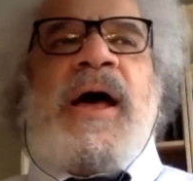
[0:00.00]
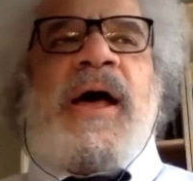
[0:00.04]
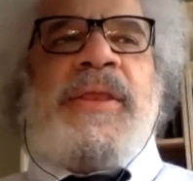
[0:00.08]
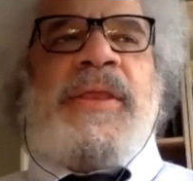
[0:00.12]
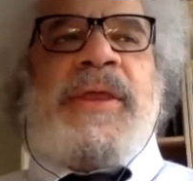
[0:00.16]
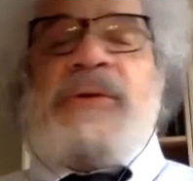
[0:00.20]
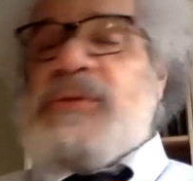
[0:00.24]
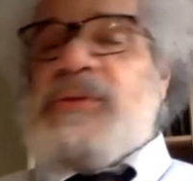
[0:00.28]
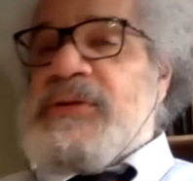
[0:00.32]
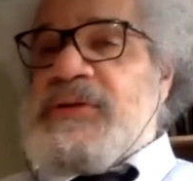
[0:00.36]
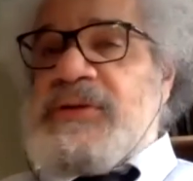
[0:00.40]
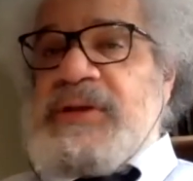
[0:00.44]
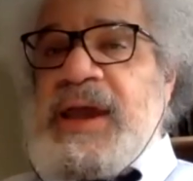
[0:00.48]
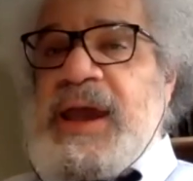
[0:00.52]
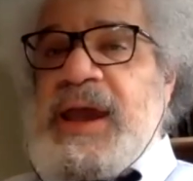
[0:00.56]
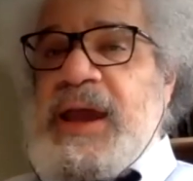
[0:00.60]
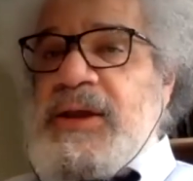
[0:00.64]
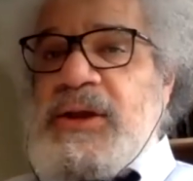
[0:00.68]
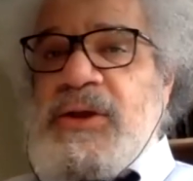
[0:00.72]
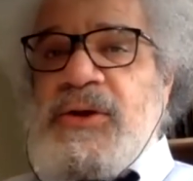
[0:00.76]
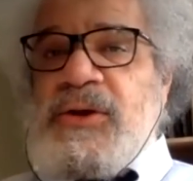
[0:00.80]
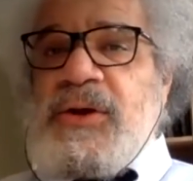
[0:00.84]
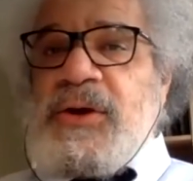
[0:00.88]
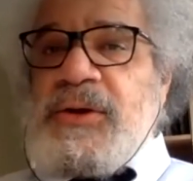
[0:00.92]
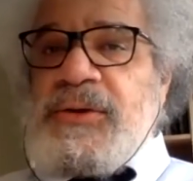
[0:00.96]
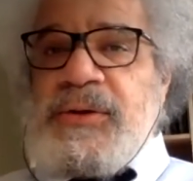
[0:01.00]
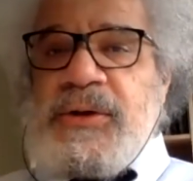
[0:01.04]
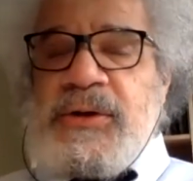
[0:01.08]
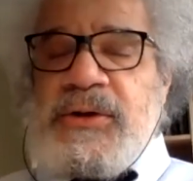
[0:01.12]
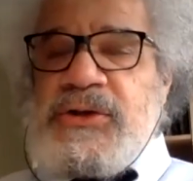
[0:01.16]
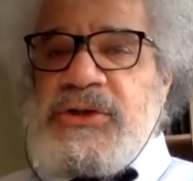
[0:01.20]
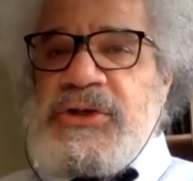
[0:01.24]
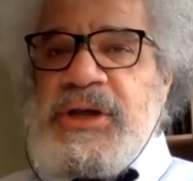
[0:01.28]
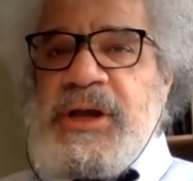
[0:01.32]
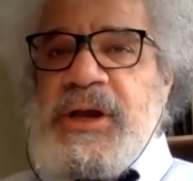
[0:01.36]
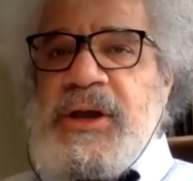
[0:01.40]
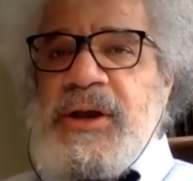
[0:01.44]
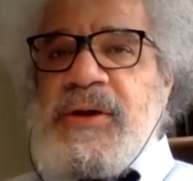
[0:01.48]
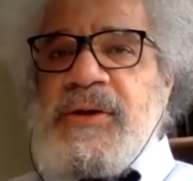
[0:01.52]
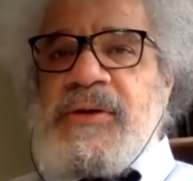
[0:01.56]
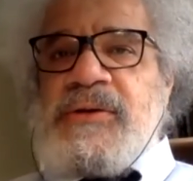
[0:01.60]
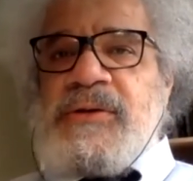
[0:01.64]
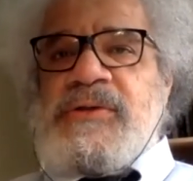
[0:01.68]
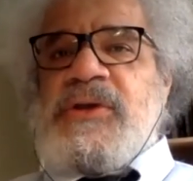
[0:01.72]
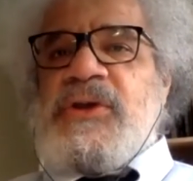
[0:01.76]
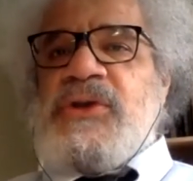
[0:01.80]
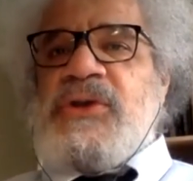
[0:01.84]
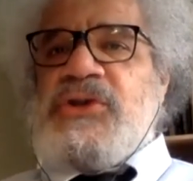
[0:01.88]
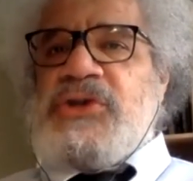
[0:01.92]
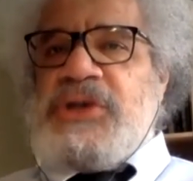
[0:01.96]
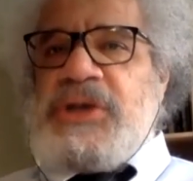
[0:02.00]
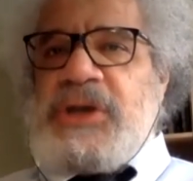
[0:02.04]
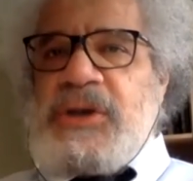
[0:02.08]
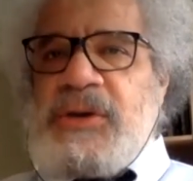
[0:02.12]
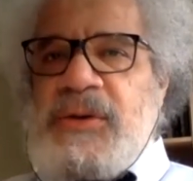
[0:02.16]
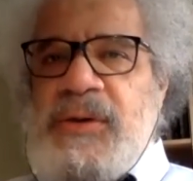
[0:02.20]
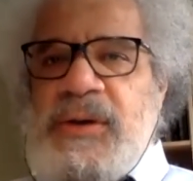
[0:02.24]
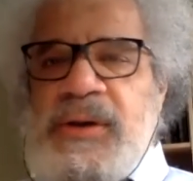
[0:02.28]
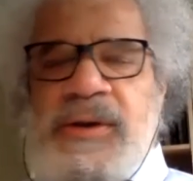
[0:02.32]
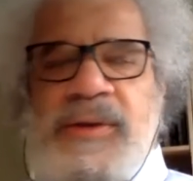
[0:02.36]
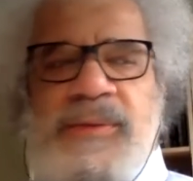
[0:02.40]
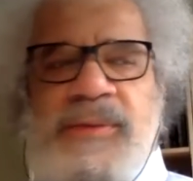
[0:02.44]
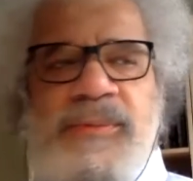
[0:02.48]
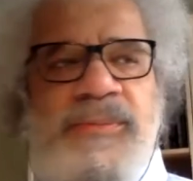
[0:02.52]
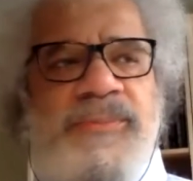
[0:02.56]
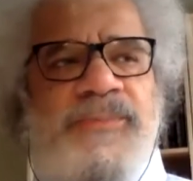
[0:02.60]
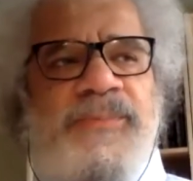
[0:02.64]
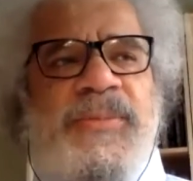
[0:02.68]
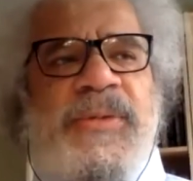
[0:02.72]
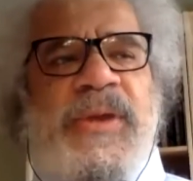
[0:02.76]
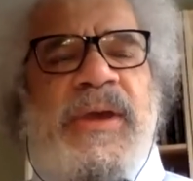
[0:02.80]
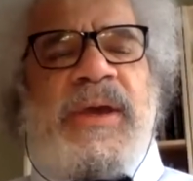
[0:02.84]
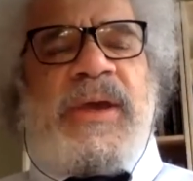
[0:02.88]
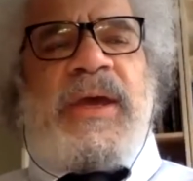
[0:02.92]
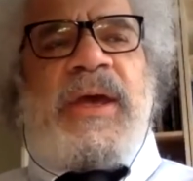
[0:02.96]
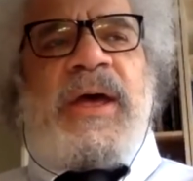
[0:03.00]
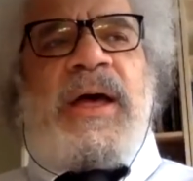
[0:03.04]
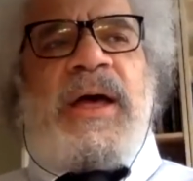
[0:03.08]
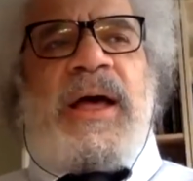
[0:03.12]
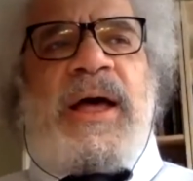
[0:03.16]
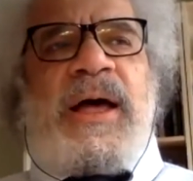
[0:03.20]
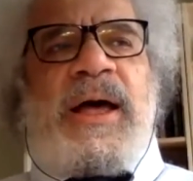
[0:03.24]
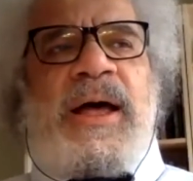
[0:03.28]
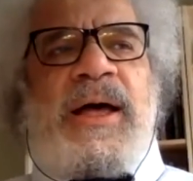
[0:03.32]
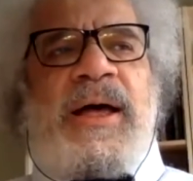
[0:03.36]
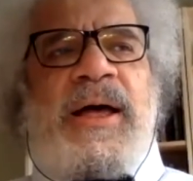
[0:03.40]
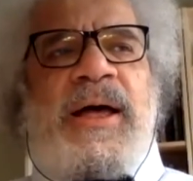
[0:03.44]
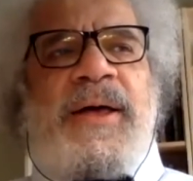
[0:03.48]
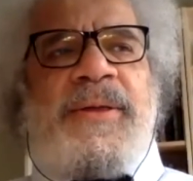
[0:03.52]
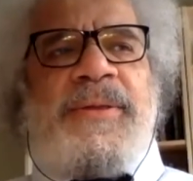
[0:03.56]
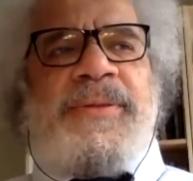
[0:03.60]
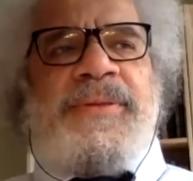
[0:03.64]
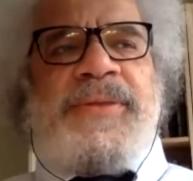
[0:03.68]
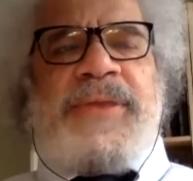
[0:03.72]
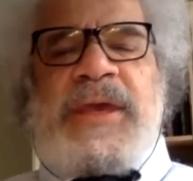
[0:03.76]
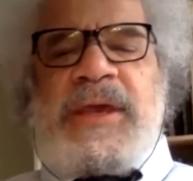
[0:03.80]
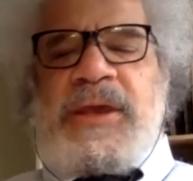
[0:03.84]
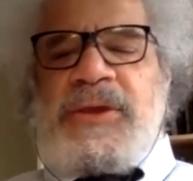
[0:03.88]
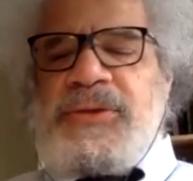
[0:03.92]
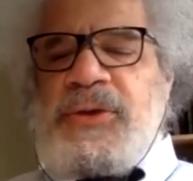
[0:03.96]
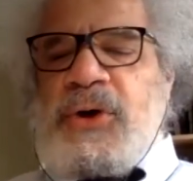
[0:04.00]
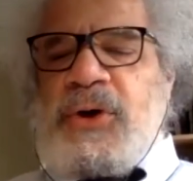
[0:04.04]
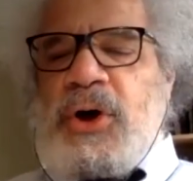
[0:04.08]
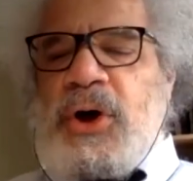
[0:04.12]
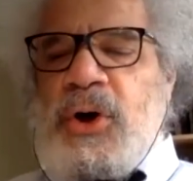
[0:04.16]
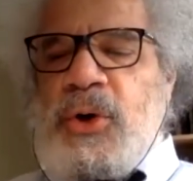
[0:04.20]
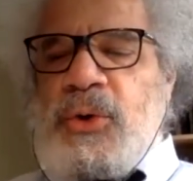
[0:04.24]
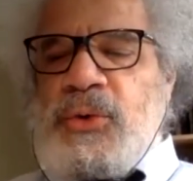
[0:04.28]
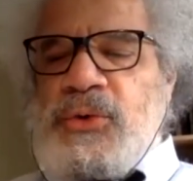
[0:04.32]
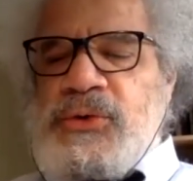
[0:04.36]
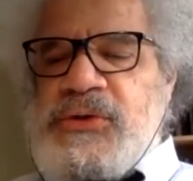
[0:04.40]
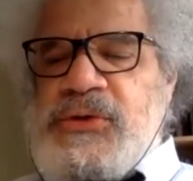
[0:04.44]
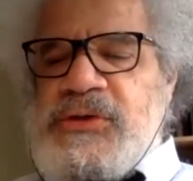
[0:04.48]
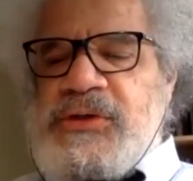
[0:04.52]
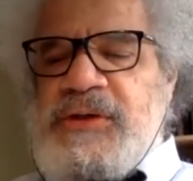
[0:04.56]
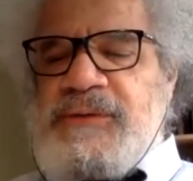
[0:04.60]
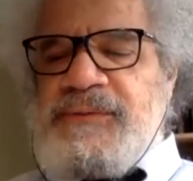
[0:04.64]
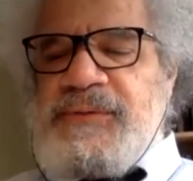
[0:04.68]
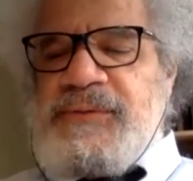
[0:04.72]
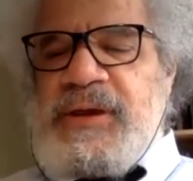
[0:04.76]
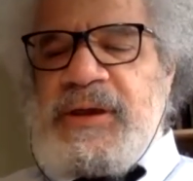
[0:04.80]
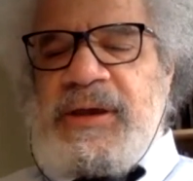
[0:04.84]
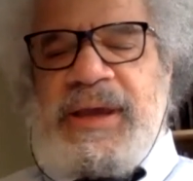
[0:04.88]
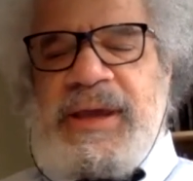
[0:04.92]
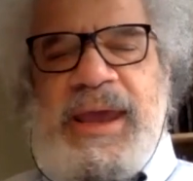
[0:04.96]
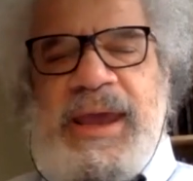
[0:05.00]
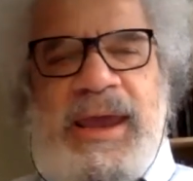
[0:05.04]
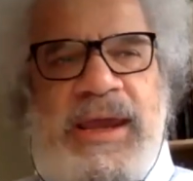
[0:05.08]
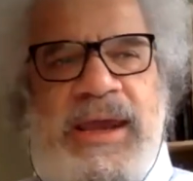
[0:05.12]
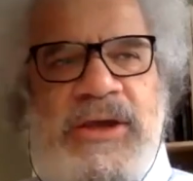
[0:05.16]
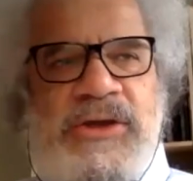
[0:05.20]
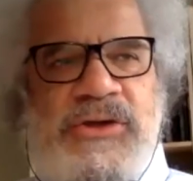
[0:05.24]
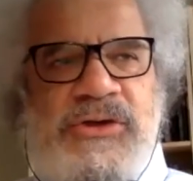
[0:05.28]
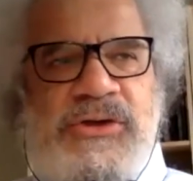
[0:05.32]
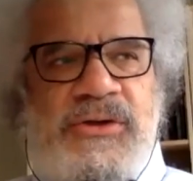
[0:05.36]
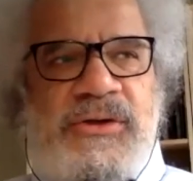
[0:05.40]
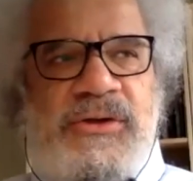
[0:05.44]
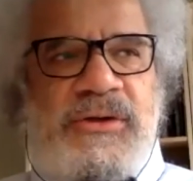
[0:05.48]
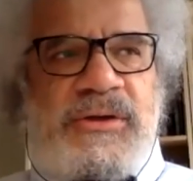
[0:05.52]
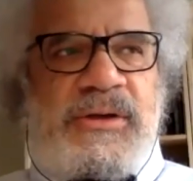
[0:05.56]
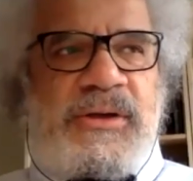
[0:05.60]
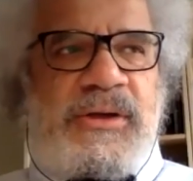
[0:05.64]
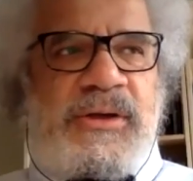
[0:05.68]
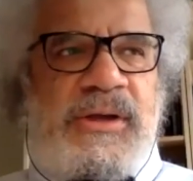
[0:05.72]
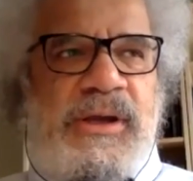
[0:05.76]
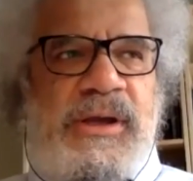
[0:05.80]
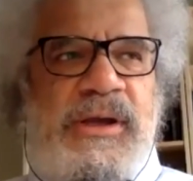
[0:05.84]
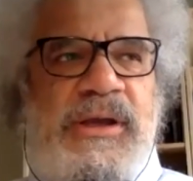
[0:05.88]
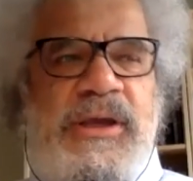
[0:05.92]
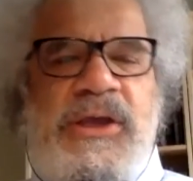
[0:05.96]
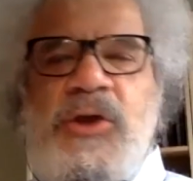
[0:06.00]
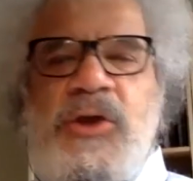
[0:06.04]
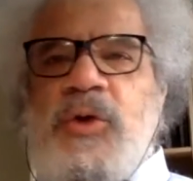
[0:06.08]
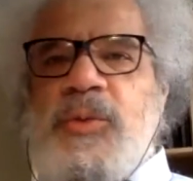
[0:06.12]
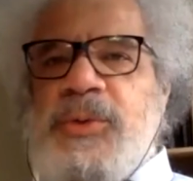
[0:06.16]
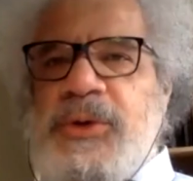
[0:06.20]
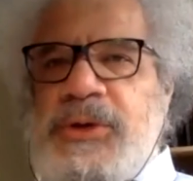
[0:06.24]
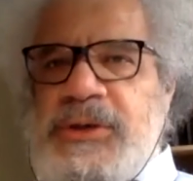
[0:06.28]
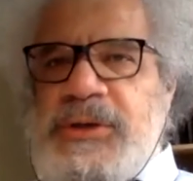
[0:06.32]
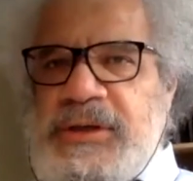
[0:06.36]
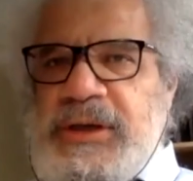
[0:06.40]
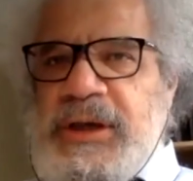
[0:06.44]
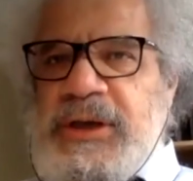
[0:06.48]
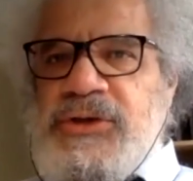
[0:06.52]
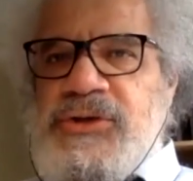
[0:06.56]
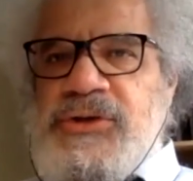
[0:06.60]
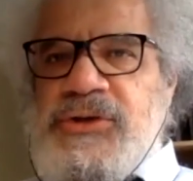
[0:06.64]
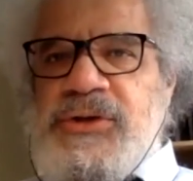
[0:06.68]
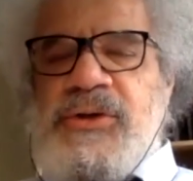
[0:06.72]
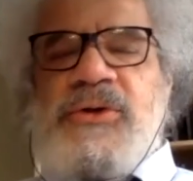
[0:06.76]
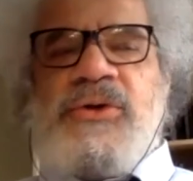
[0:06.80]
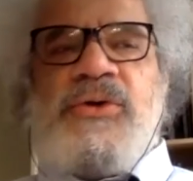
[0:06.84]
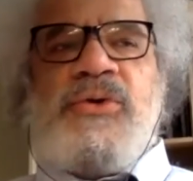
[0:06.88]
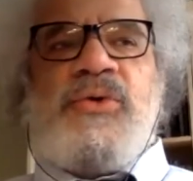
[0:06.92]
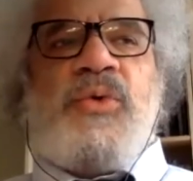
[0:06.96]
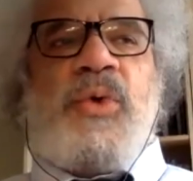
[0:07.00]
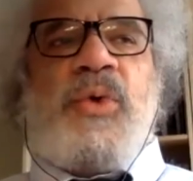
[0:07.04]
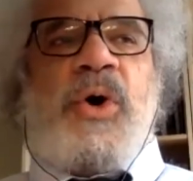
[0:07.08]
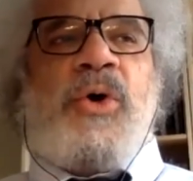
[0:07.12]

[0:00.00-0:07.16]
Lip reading: They were standing on their chairs, cheering him. The host of the occasion, Gilbert Dutcher, who